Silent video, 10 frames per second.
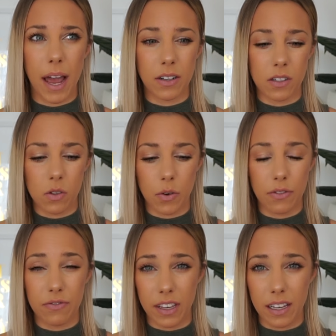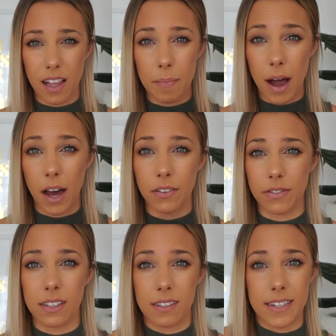I could sort of feel a part of
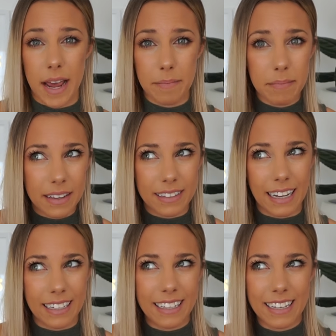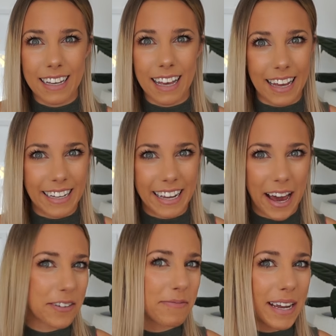the stem like hanging
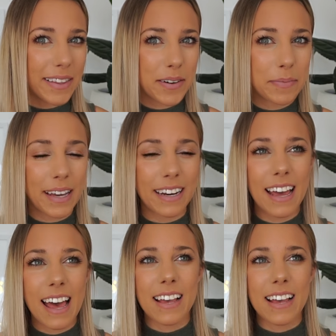out of me a little bit.